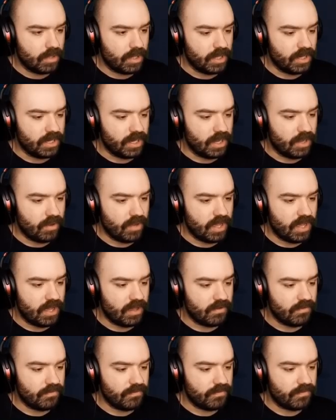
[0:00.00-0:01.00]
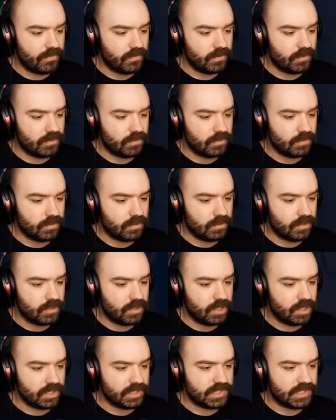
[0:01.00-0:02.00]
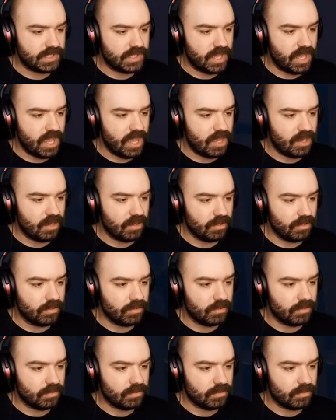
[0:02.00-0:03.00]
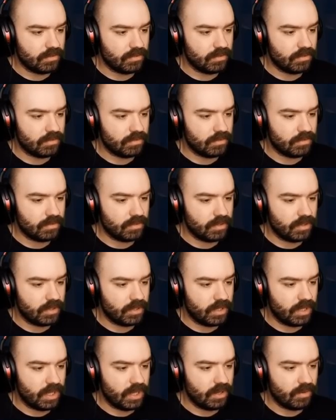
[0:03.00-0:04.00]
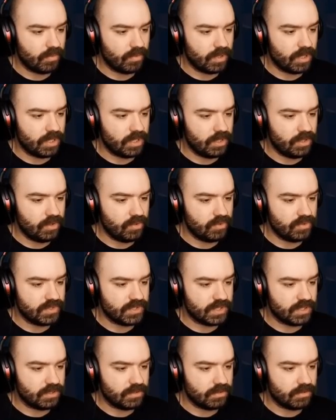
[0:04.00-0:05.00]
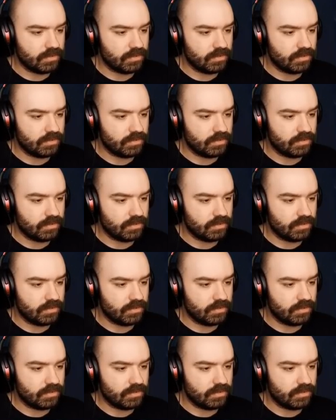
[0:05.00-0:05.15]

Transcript: I now have a scanner. How do I use it?